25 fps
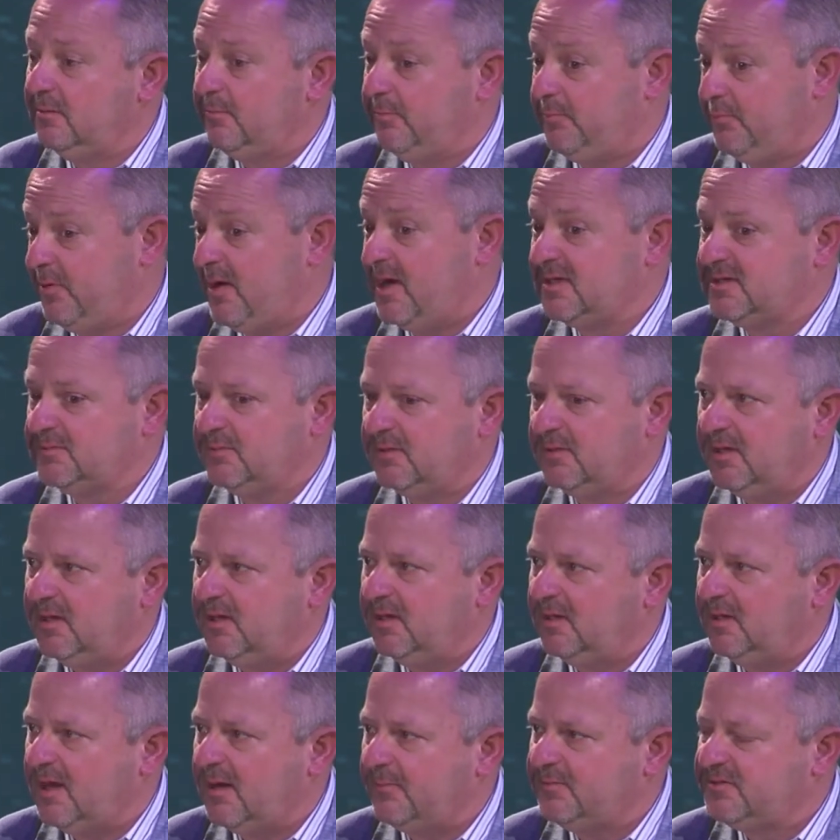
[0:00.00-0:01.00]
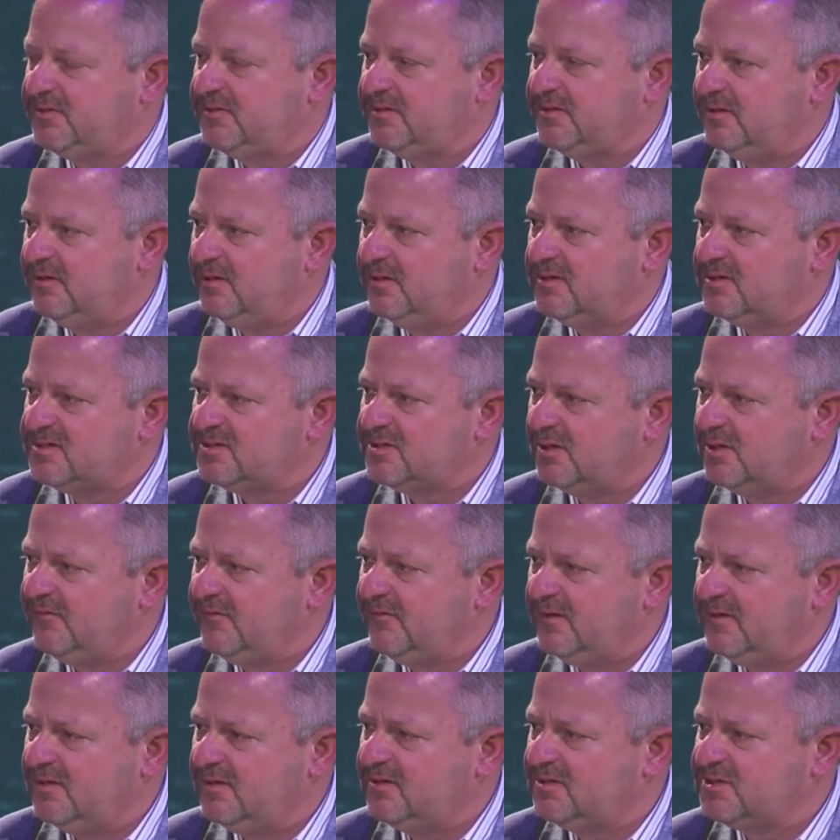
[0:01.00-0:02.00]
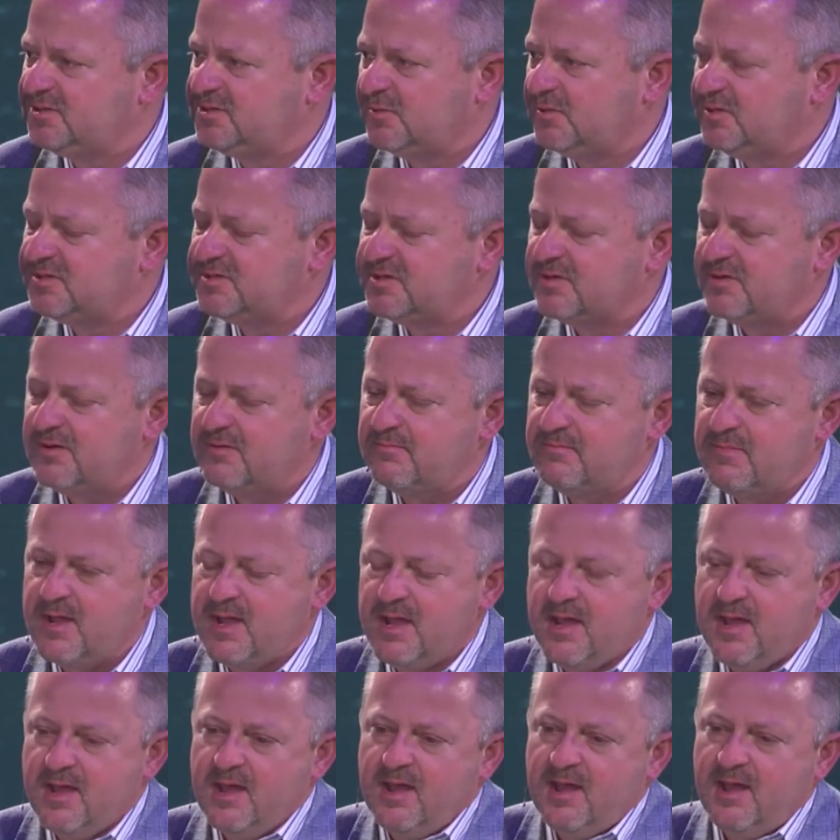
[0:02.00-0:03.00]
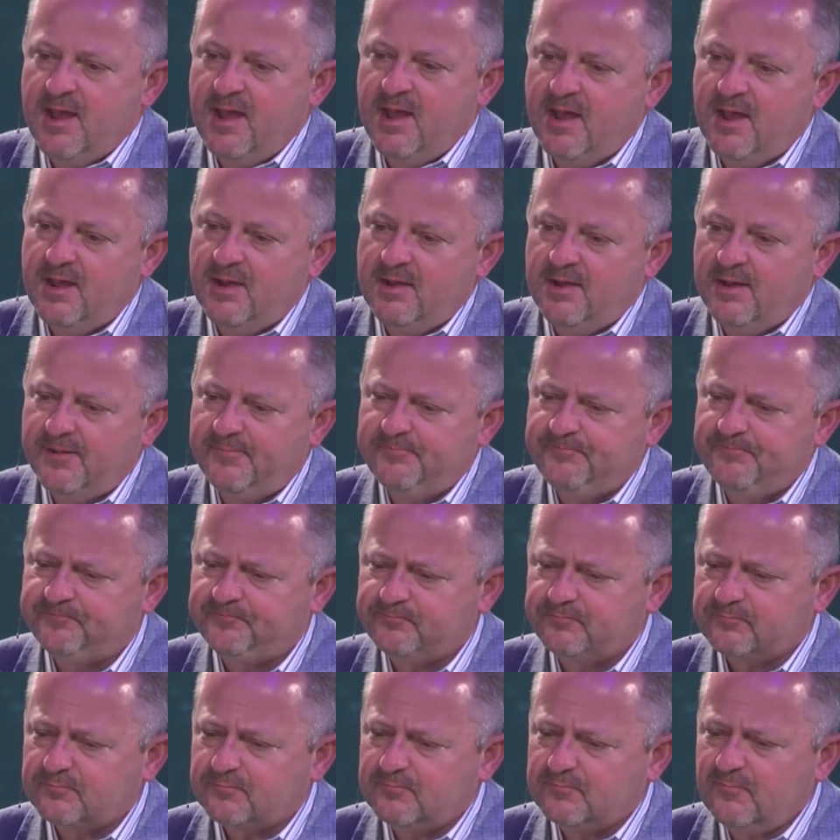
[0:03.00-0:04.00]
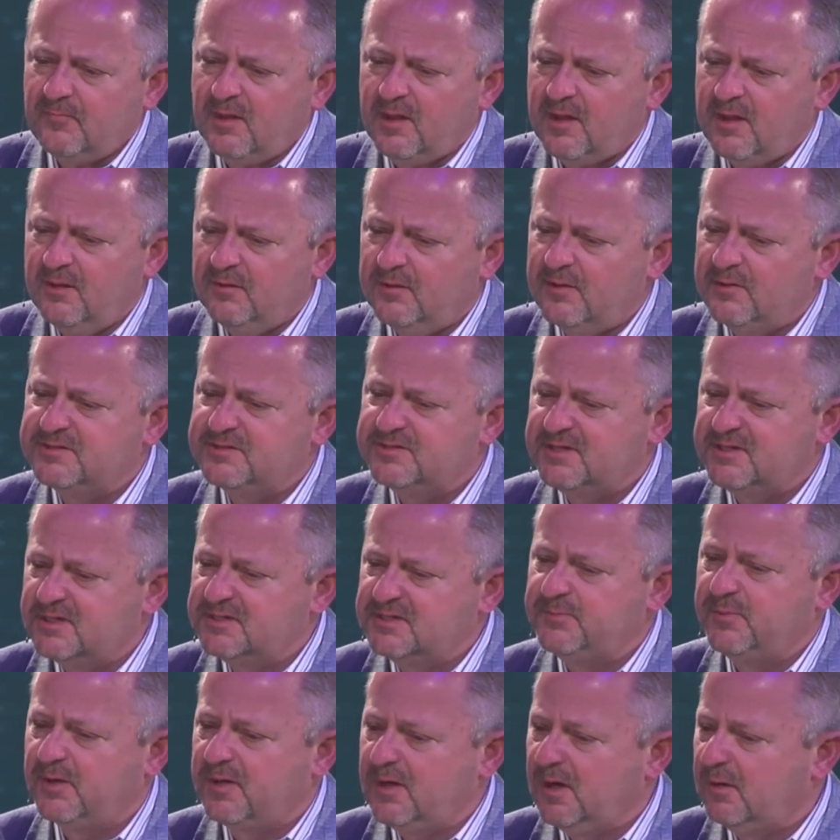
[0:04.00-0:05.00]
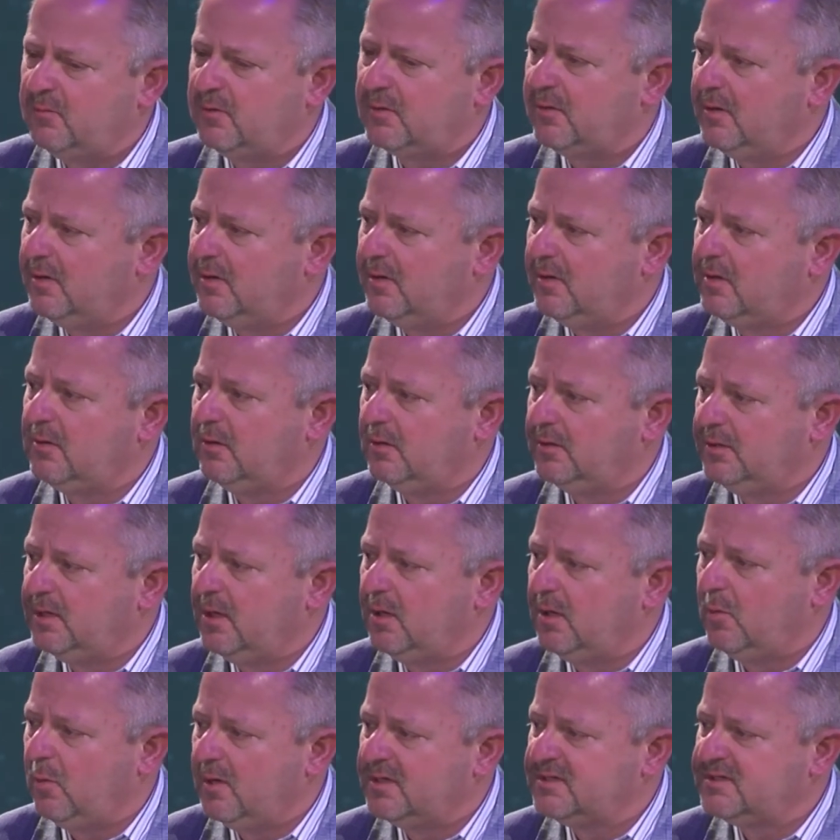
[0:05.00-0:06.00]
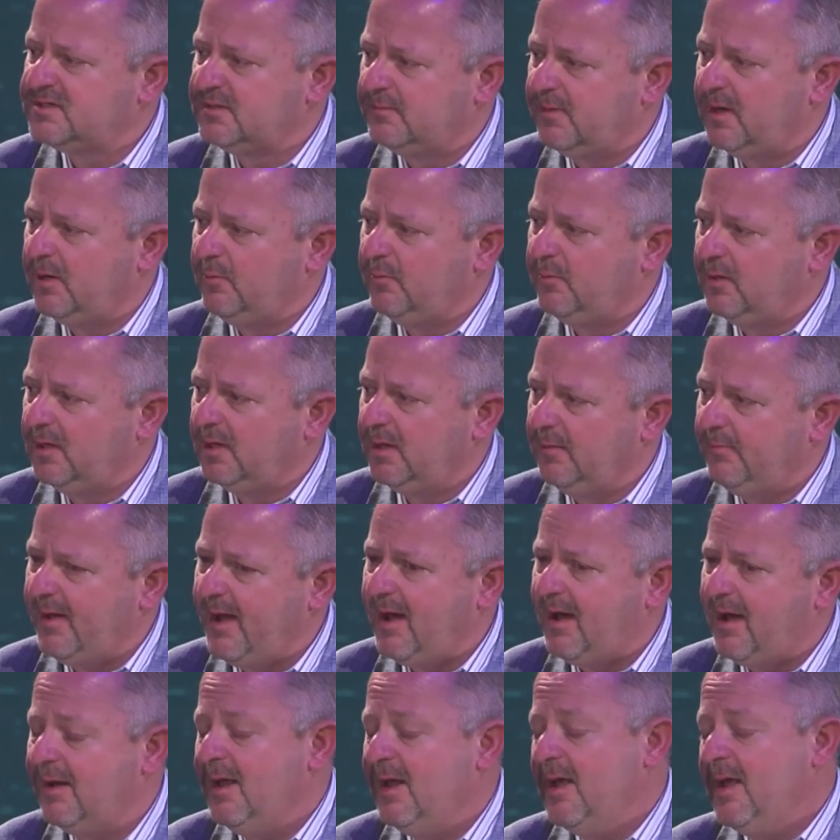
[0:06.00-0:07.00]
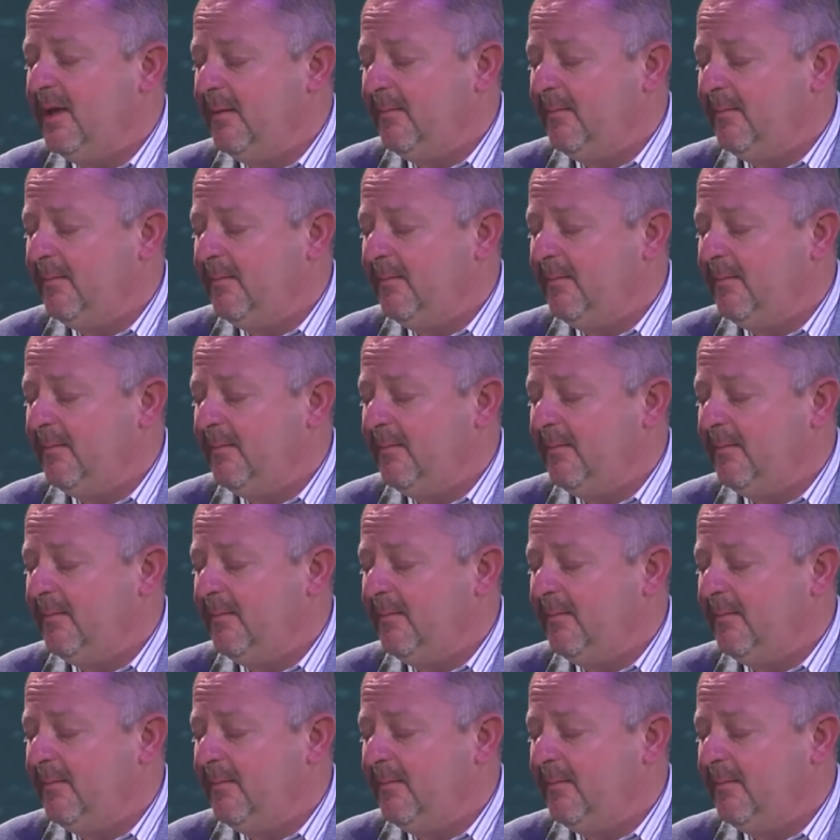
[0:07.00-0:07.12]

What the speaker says: possibly getting the opportunity to serve in the short term? And those things become critical. What is somebody really about?